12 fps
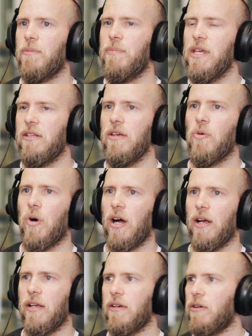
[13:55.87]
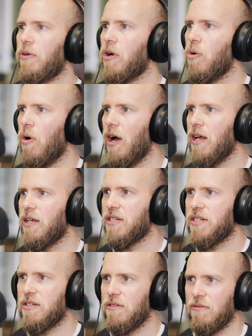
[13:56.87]
a PTY
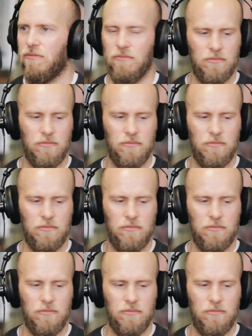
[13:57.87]
requires